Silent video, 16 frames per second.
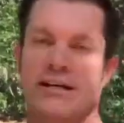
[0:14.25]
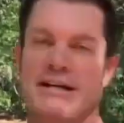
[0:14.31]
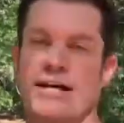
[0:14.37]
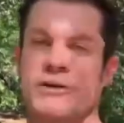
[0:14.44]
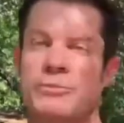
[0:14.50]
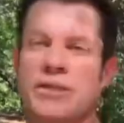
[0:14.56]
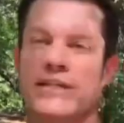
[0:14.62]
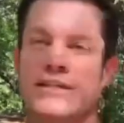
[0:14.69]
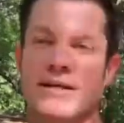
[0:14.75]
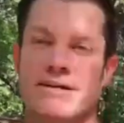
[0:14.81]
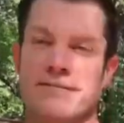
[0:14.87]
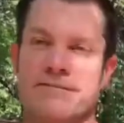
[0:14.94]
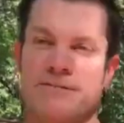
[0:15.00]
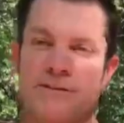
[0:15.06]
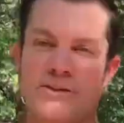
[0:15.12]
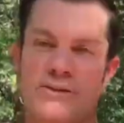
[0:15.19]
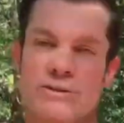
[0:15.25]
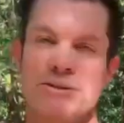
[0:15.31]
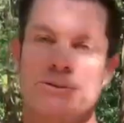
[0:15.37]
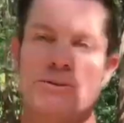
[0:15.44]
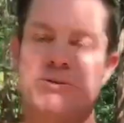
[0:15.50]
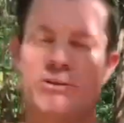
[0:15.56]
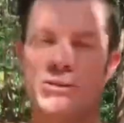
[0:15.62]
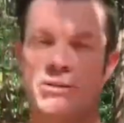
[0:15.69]
and we'd love for
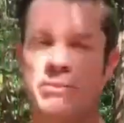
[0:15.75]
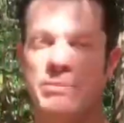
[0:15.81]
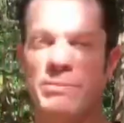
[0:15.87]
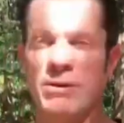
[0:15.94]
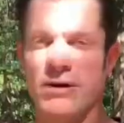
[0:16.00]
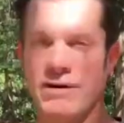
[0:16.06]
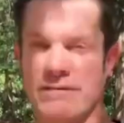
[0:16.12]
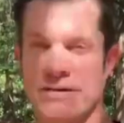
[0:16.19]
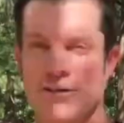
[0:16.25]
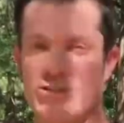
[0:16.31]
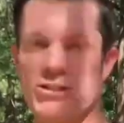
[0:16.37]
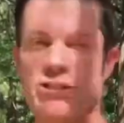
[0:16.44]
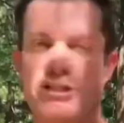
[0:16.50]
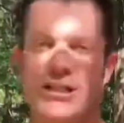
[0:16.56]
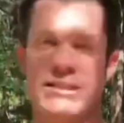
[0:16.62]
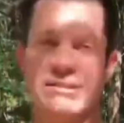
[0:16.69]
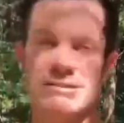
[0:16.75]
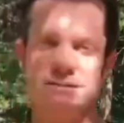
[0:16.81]
you to be part of our journey.